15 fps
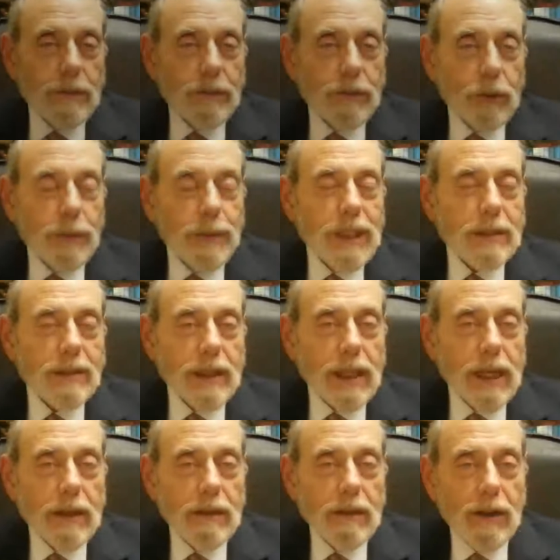few minutes
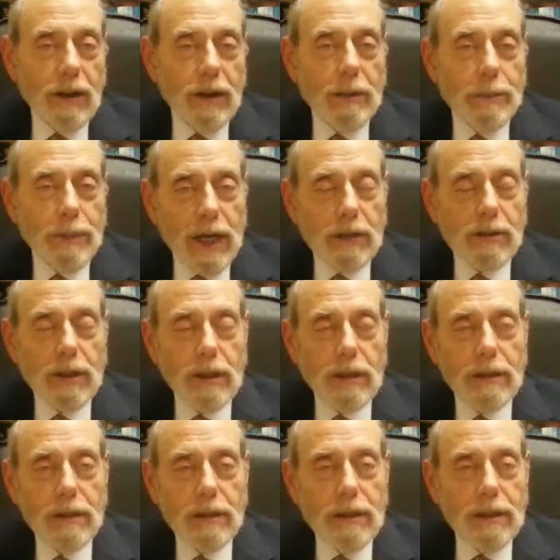together on the
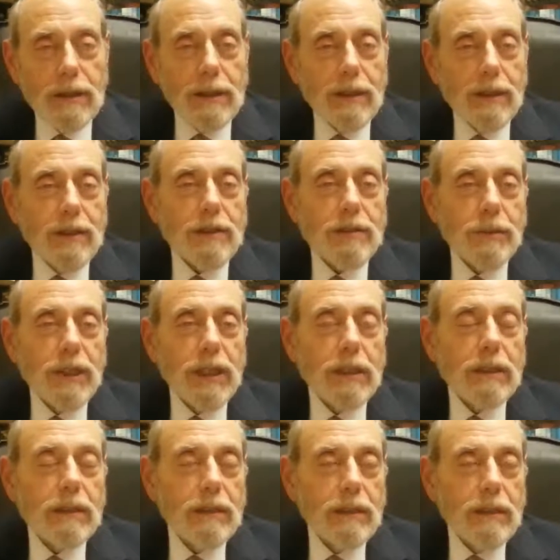Parsha. This
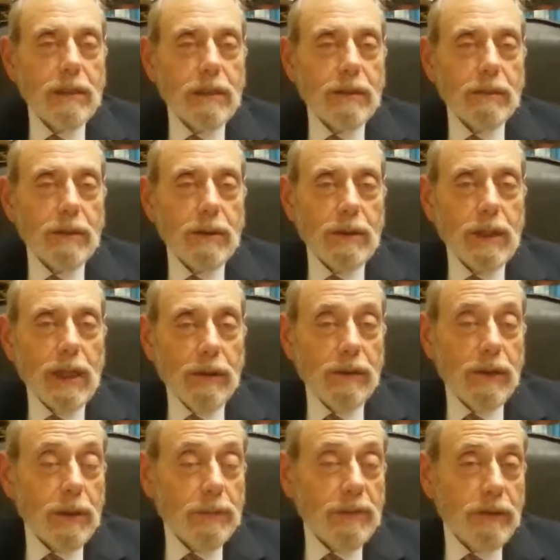week we're
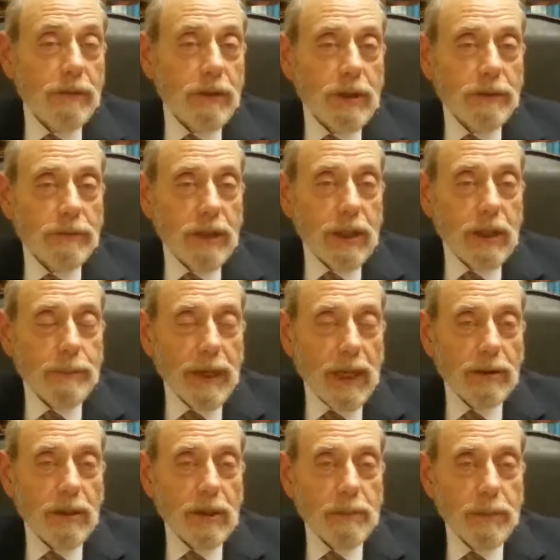having the privilege of reading
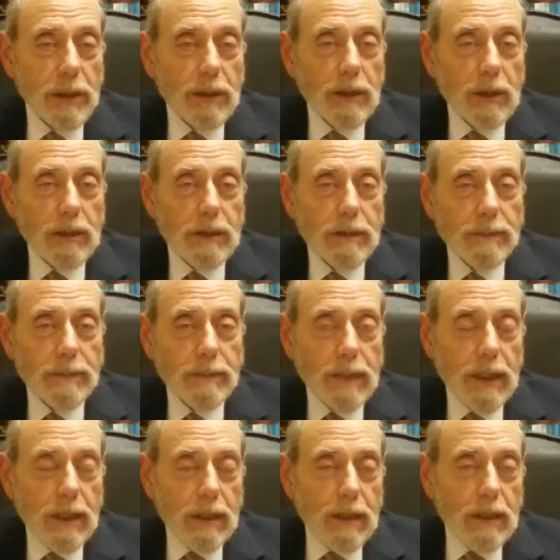Parshas Balak.
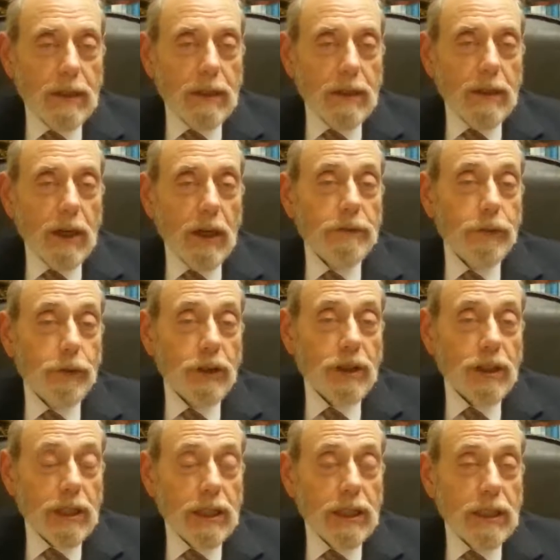
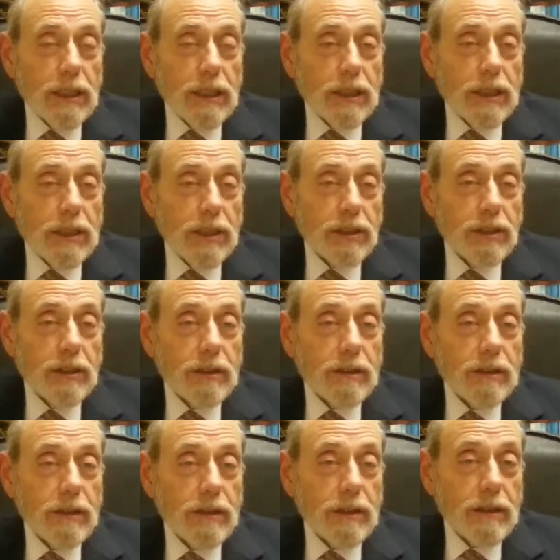Unfortunately, in addition
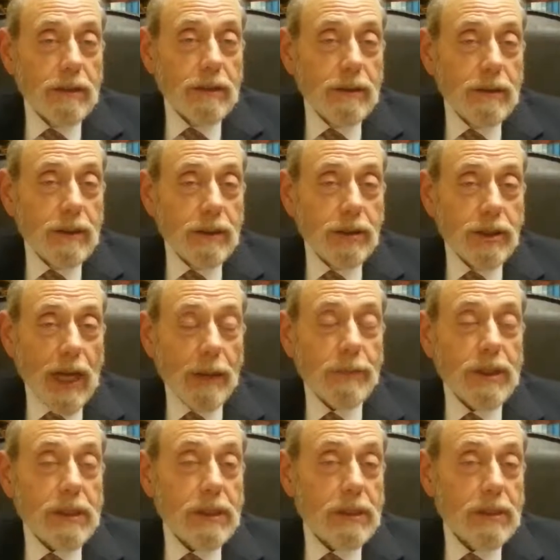to
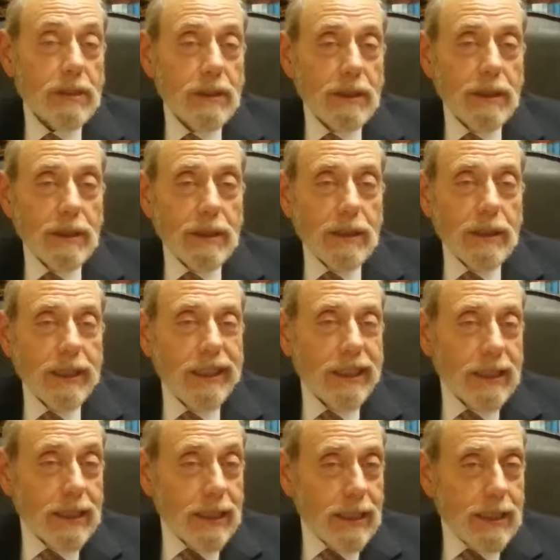Shabbos,
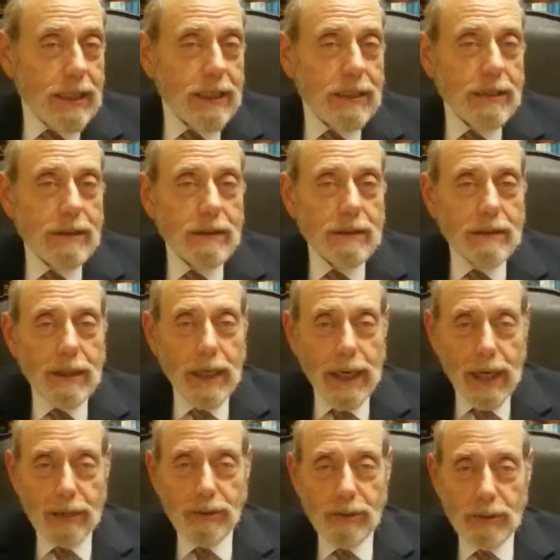it is
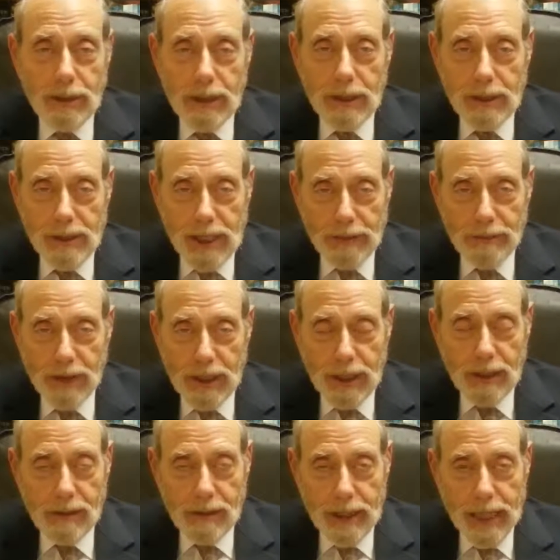actually the
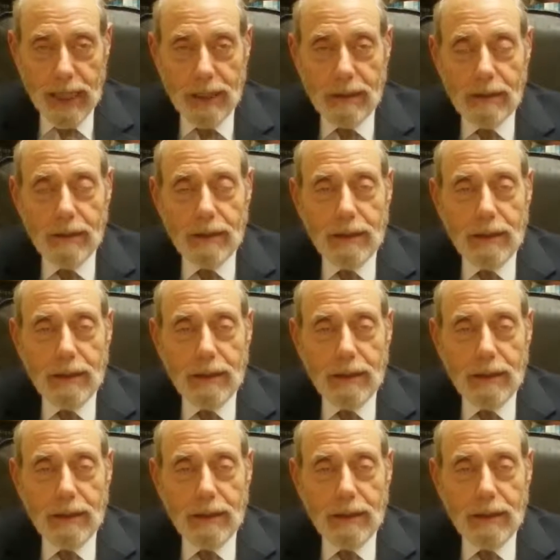17th day